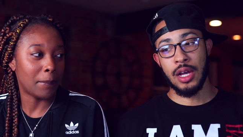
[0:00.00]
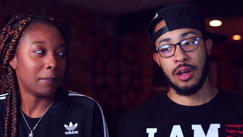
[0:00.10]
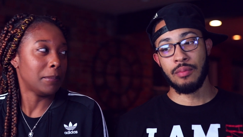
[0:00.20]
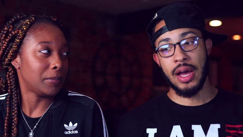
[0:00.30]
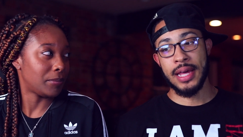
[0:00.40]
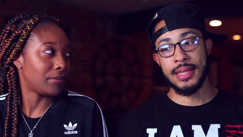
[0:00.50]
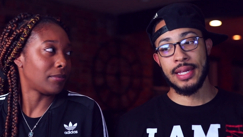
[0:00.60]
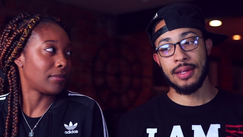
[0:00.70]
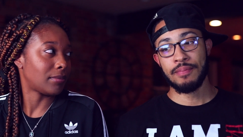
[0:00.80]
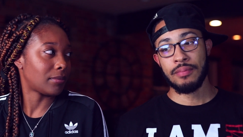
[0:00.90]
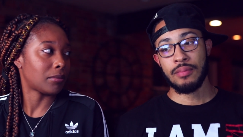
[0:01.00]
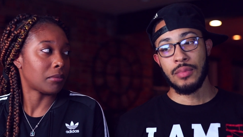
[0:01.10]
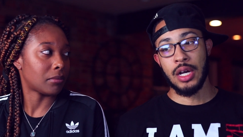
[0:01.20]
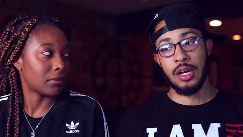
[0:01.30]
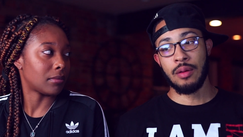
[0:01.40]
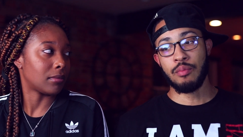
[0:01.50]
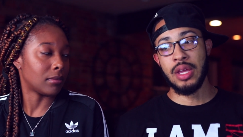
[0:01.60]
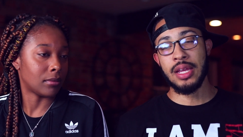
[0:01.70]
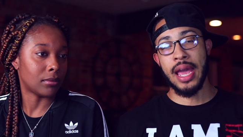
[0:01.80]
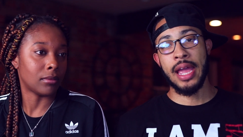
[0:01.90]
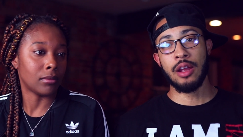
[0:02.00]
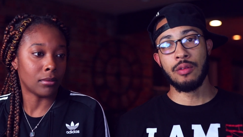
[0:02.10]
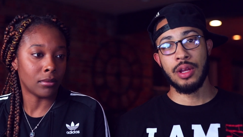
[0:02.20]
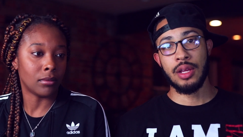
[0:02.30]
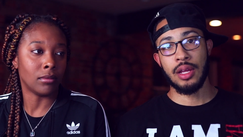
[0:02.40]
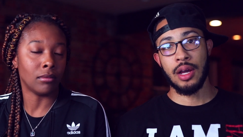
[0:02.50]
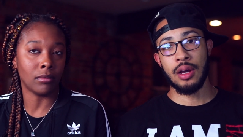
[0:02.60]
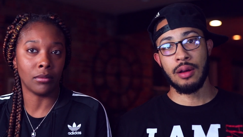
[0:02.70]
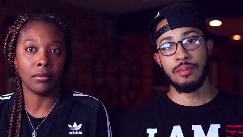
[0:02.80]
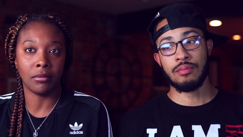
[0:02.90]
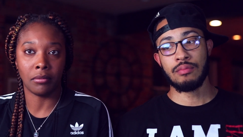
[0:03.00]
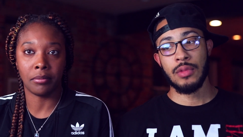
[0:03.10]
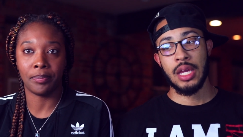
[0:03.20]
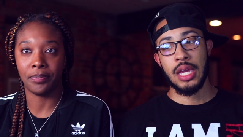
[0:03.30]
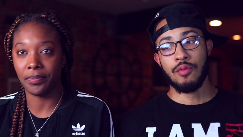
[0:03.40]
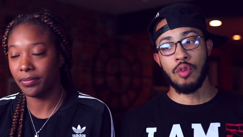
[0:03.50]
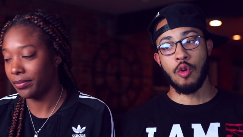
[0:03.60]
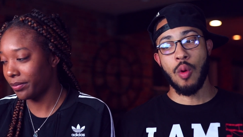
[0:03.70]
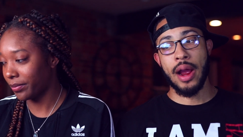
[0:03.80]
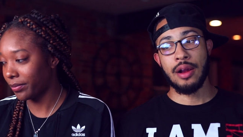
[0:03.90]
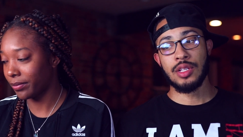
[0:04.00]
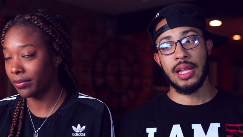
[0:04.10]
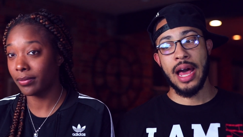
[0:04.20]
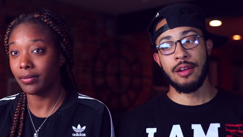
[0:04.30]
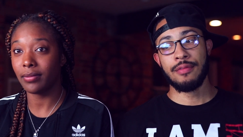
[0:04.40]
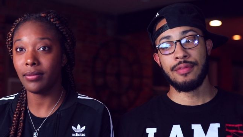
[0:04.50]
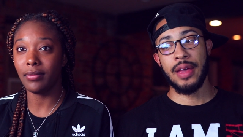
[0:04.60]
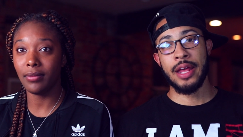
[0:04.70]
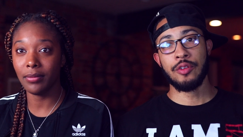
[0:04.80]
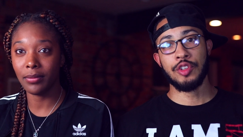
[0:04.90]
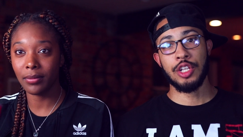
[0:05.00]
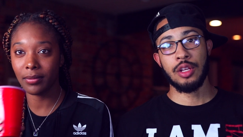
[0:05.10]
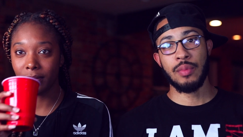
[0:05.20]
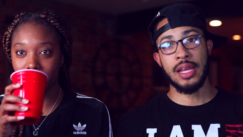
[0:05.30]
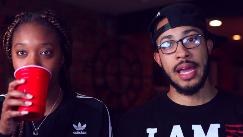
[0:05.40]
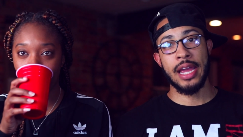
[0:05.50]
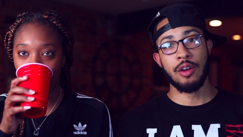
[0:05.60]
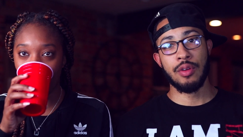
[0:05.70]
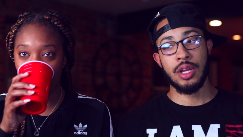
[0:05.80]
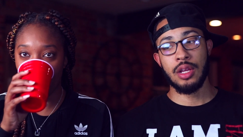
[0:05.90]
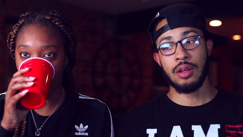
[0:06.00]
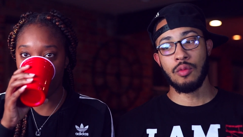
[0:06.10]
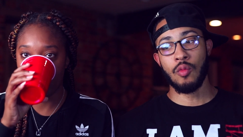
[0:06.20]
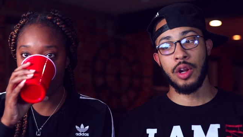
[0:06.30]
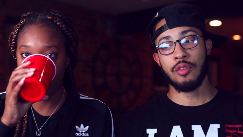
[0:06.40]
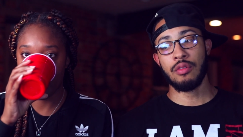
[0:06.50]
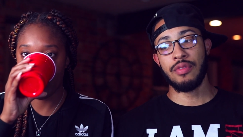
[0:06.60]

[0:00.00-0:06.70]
Speaker 1: I think being angry requires a lot of energy. Being angry, wanting